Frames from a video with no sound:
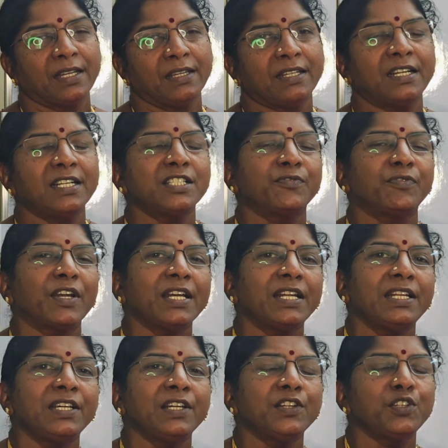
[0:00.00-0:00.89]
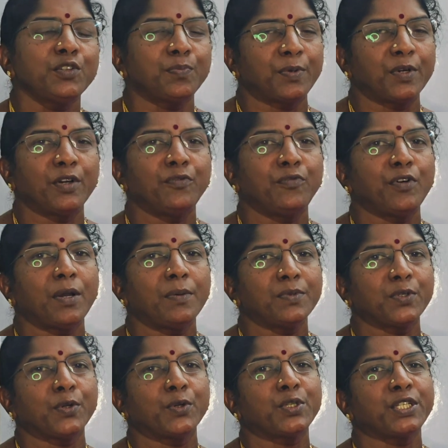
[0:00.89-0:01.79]
that is failure to perform
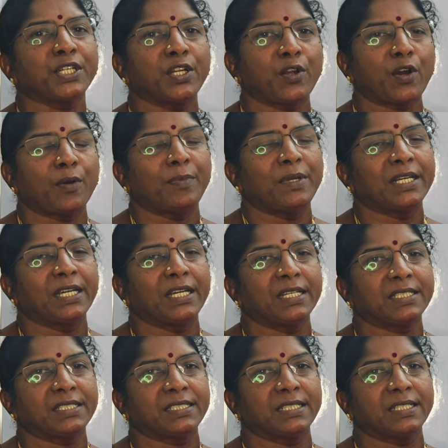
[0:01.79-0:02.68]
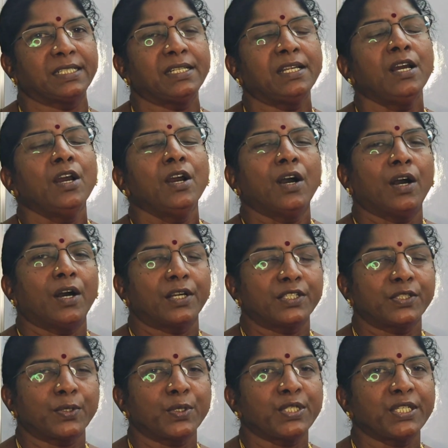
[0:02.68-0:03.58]
social obligation or
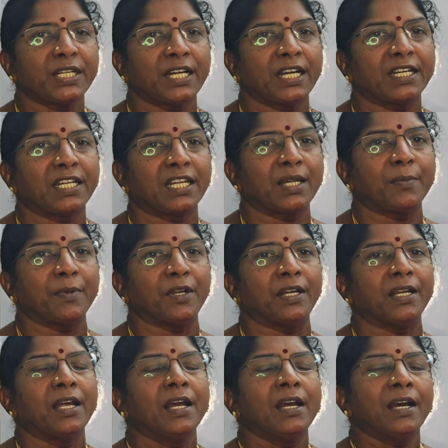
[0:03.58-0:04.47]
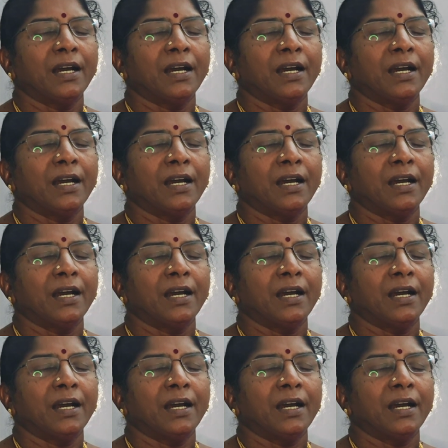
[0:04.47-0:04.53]
social agreement.